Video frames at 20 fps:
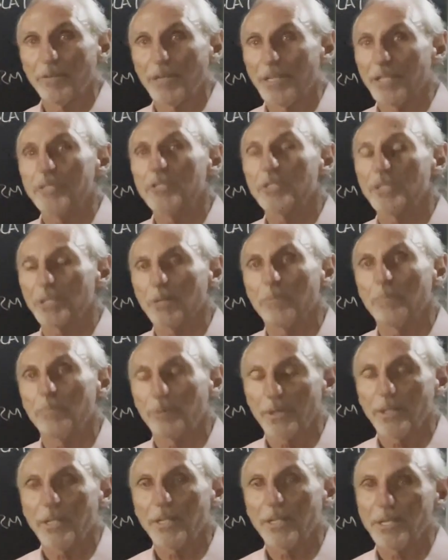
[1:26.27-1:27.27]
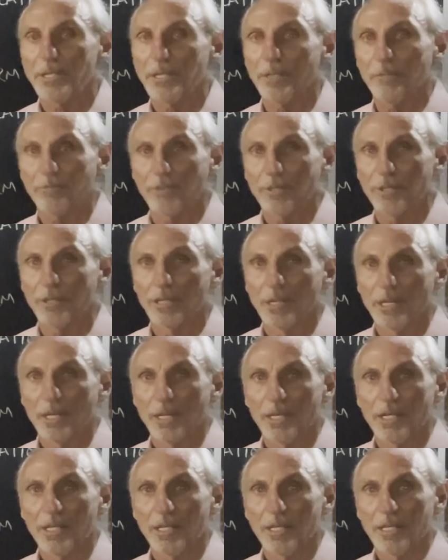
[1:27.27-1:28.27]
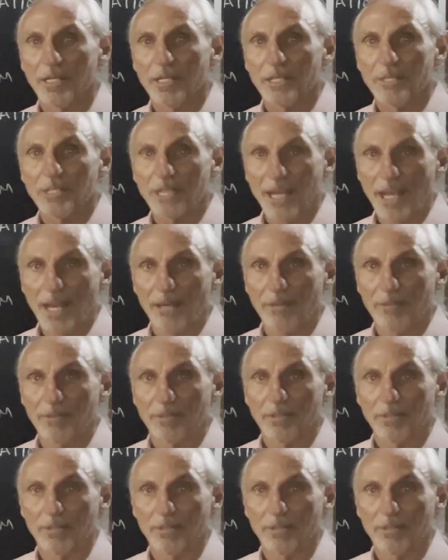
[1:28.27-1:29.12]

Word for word: And it's a completely different sound.